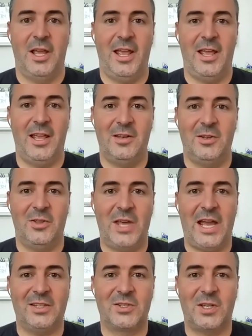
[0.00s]
and
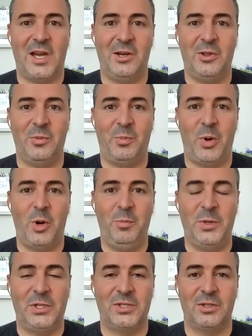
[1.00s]
that's kind of the
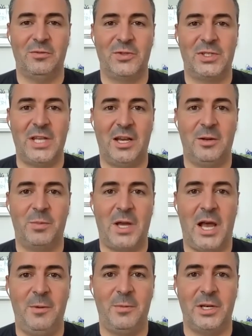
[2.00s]
purpose of stand-up
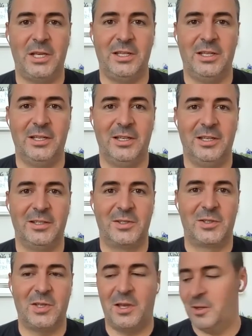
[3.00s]
comedy it,
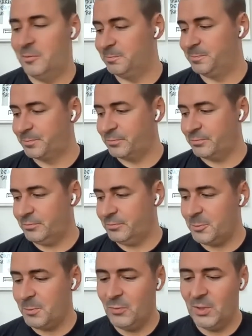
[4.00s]
it's um
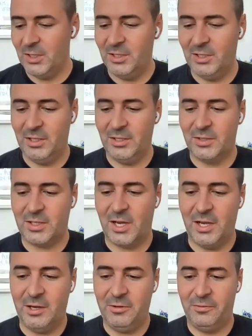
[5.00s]
it, it's
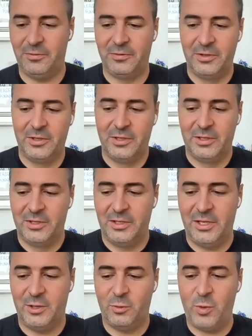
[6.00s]
kind of
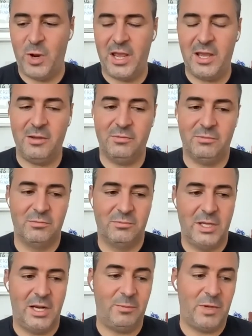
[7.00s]
in a way,
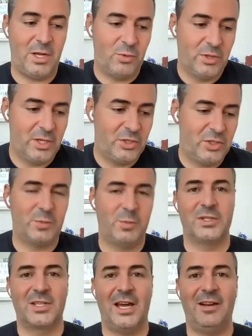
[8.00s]
and I'm not religious, but
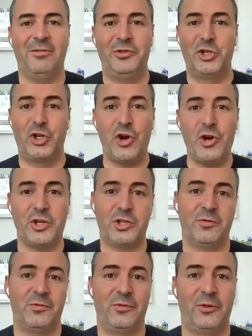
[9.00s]
it's kind of
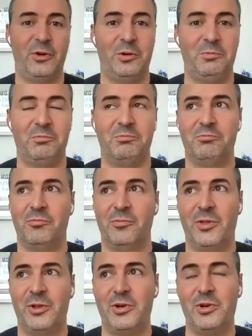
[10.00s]
church for
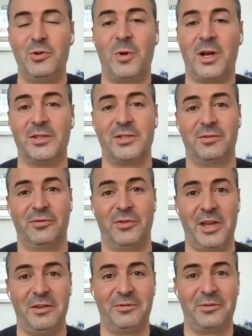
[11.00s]
the nuance of
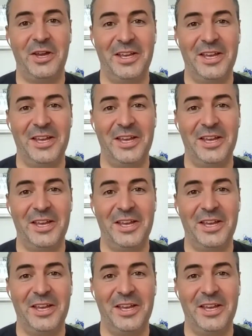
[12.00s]
life.